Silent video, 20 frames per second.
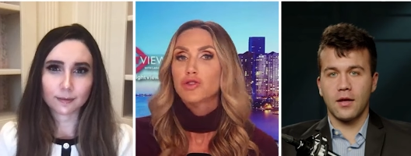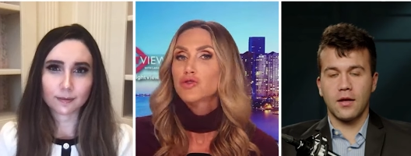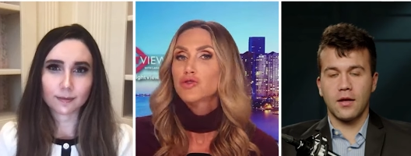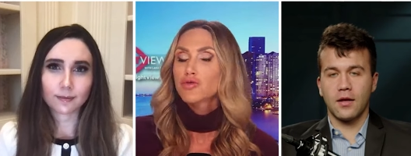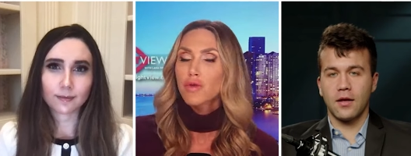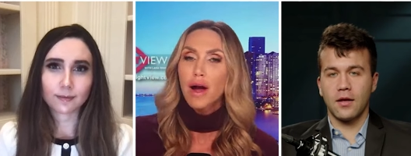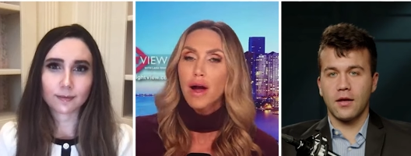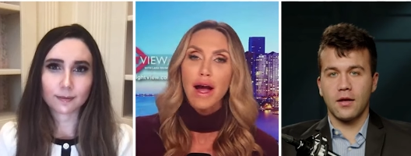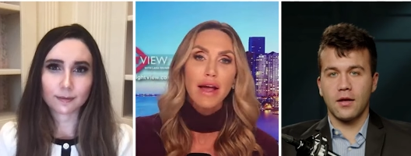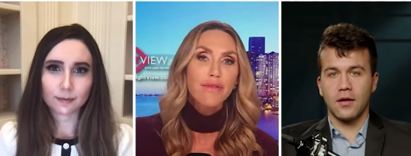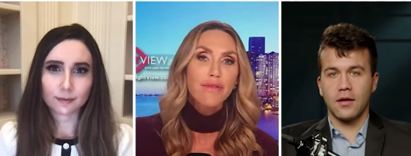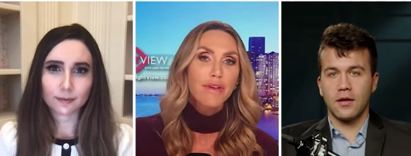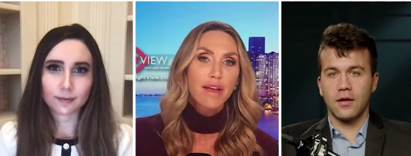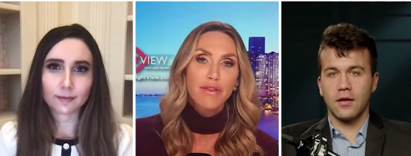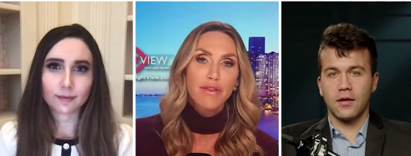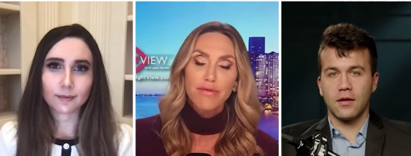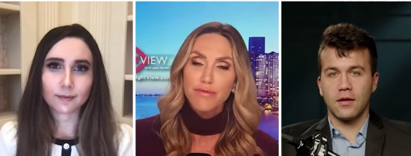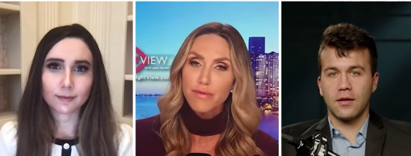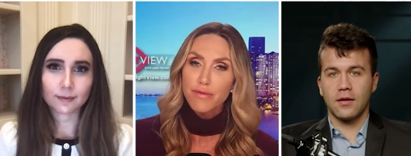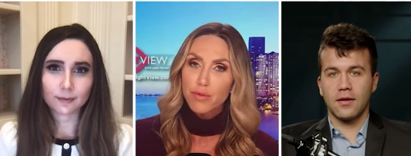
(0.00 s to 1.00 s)

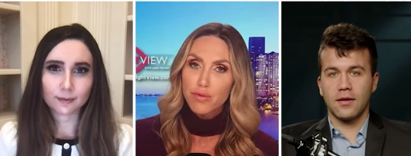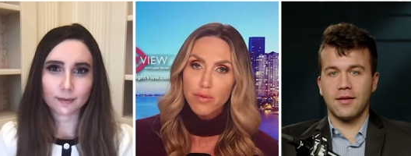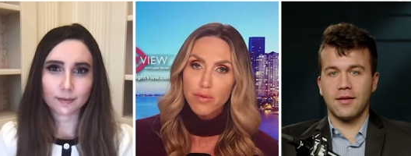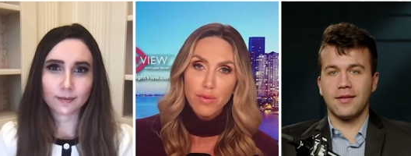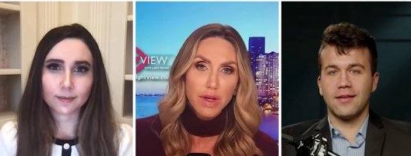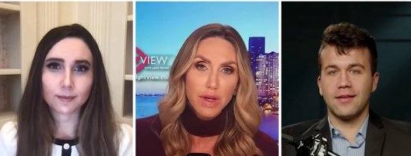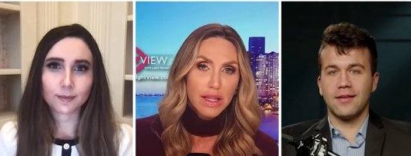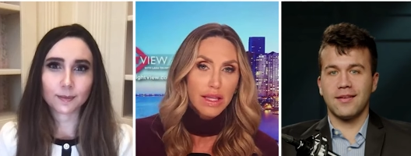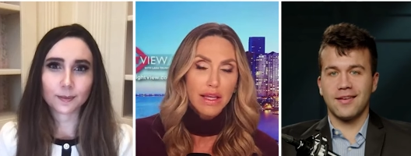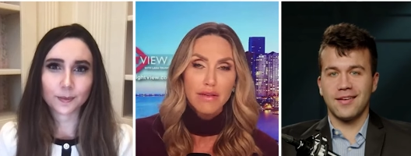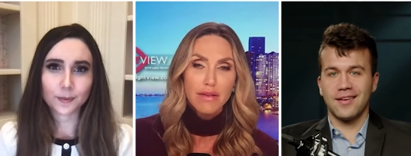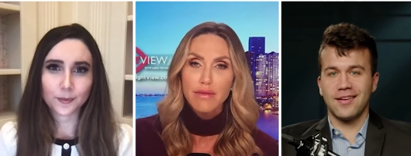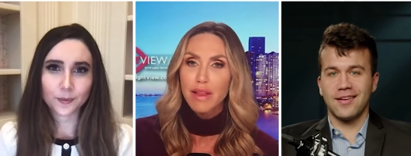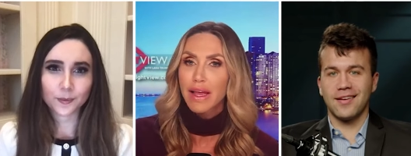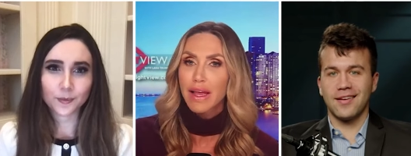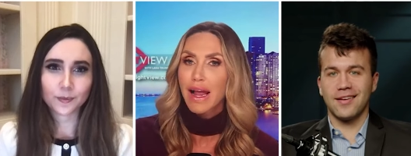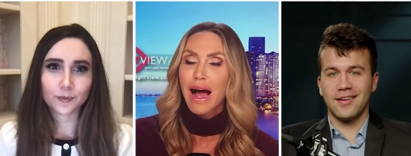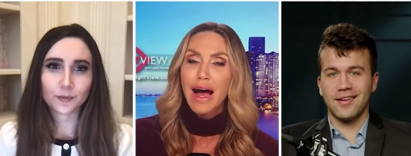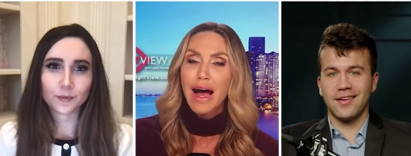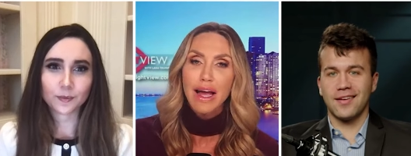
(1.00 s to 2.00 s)
Speaker 1: driving really
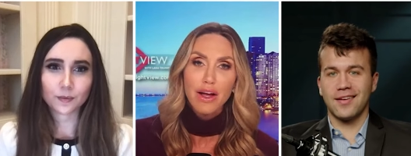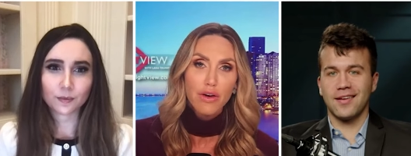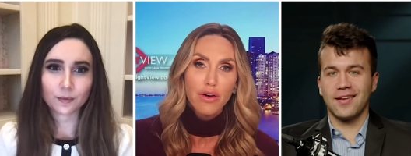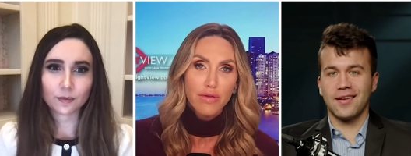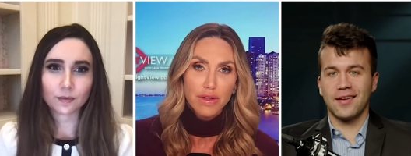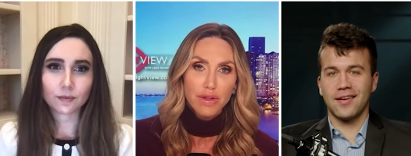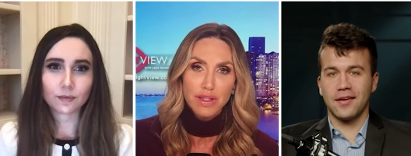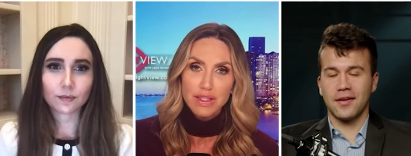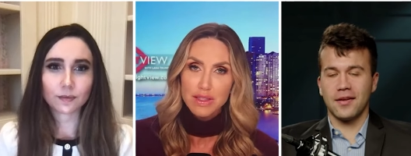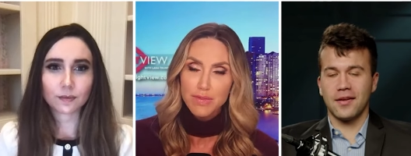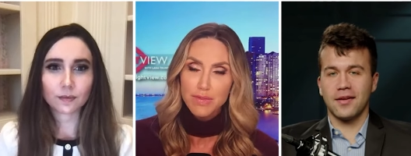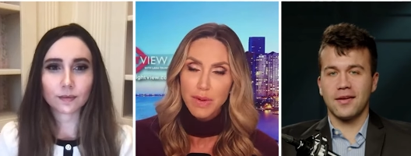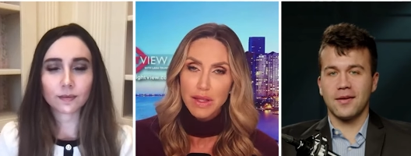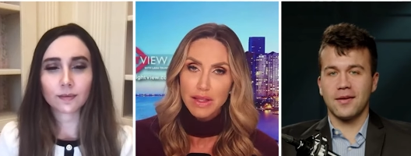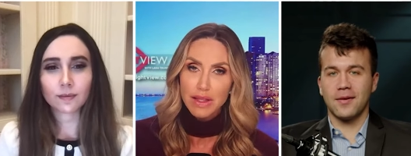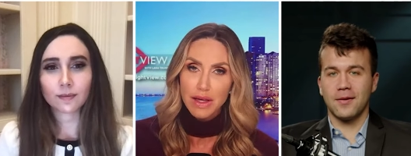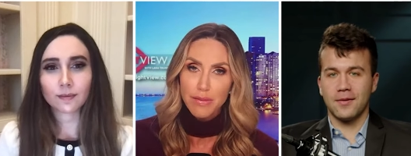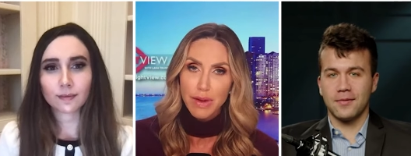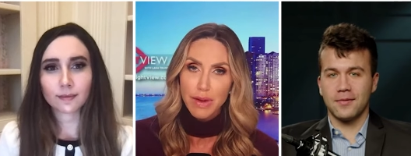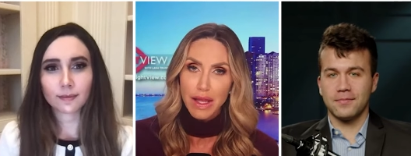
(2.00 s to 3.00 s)
like high over the
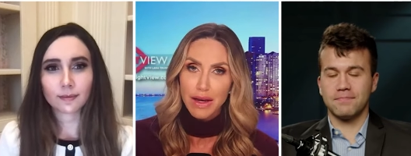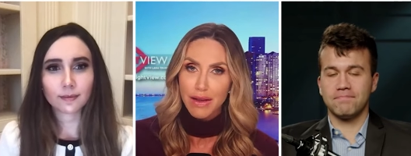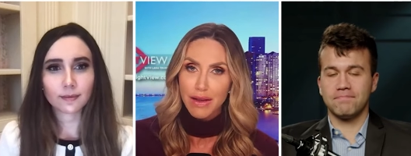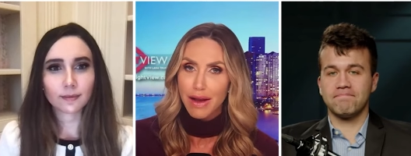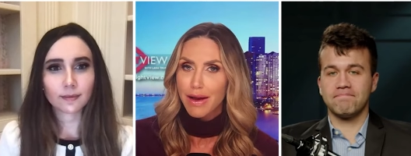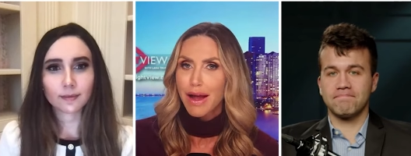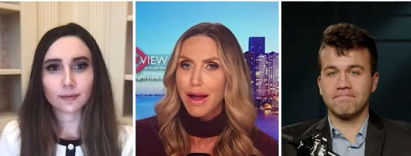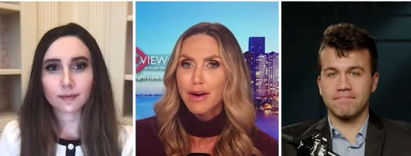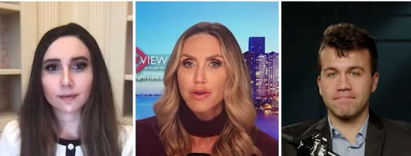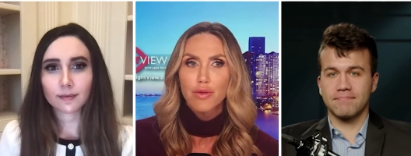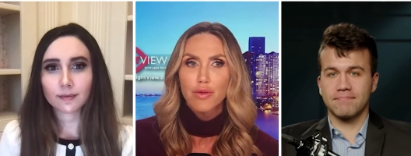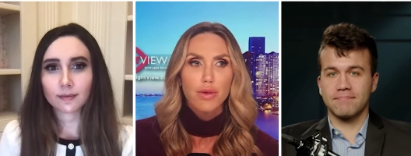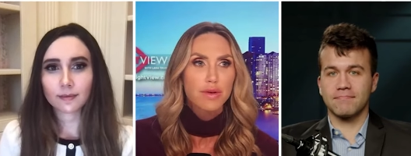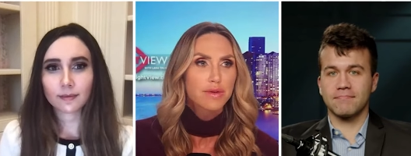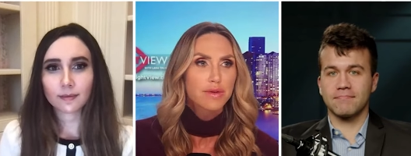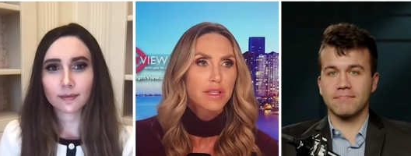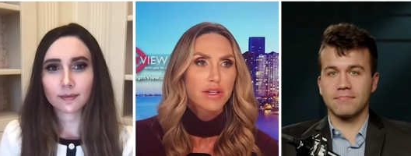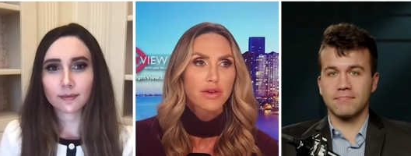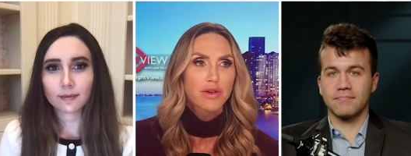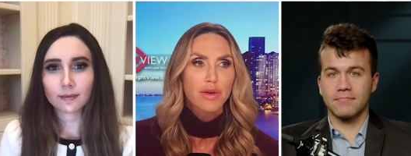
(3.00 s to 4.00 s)
speed limit. I don't know
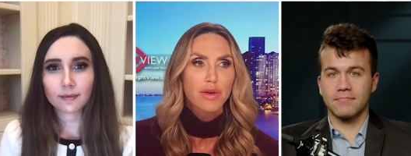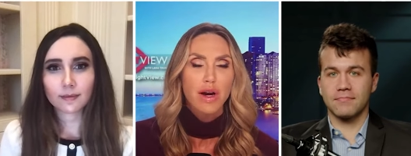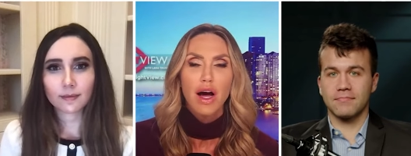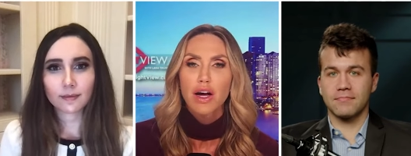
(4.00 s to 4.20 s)
what was he doing